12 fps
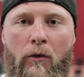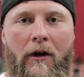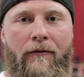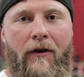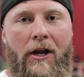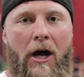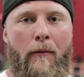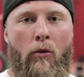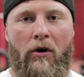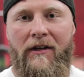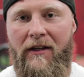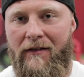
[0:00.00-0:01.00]
you want to find out
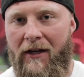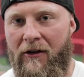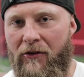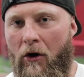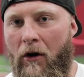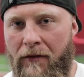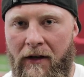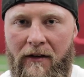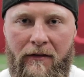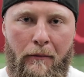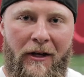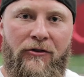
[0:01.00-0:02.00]
more details on
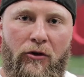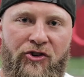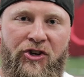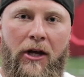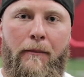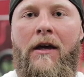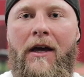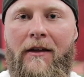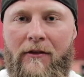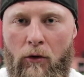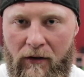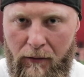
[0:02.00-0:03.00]
this mentorship,
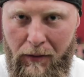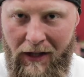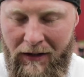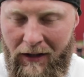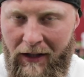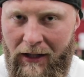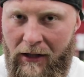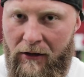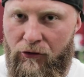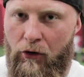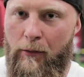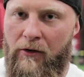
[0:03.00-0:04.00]
it's going to be in the link in the
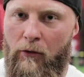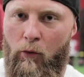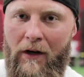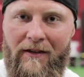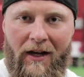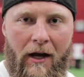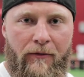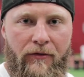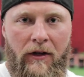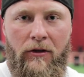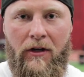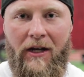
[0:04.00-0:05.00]
description. One-time
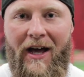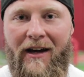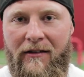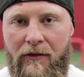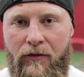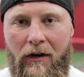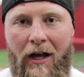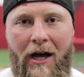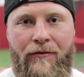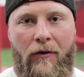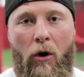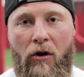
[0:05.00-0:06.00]
fee, you get access for
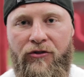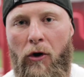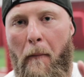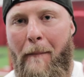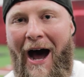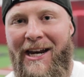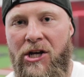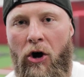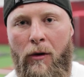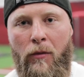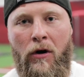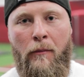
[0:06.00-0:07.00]
life. Also, Body
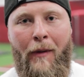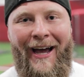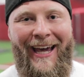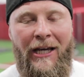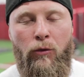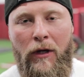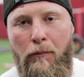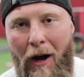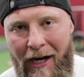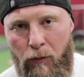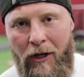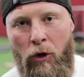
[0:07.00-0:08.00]
Armor, my 8-week
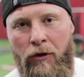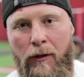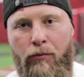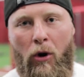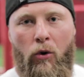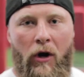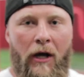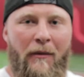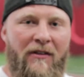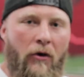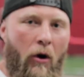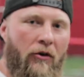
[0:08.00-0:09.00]
bodyweight only program,
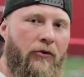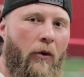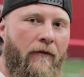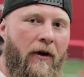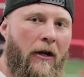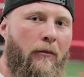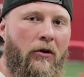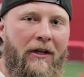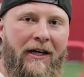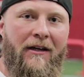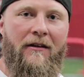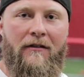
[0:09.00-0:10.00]
is also available.
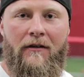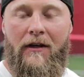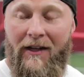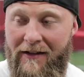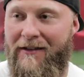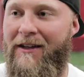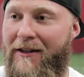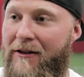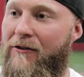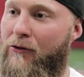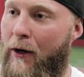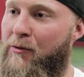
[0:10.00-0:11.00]
Link is in the
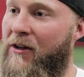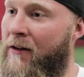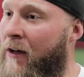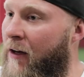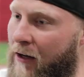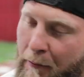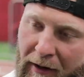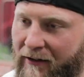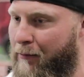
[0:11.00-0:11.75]
description. Come here,